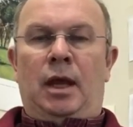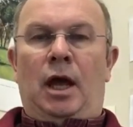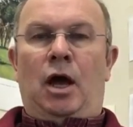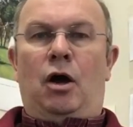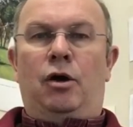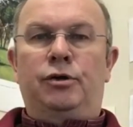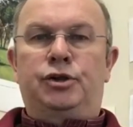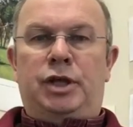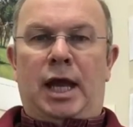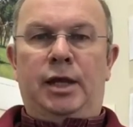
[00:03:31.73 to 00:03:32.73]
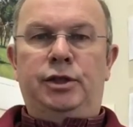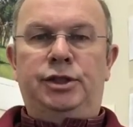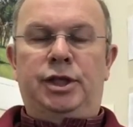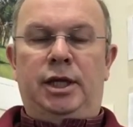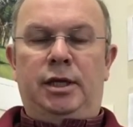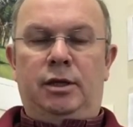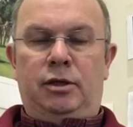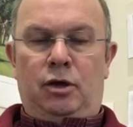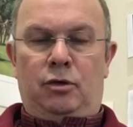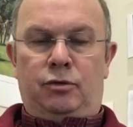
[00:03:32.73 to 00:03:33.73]
are challenging
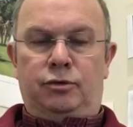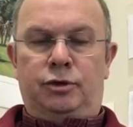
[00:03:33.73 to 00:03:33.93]
God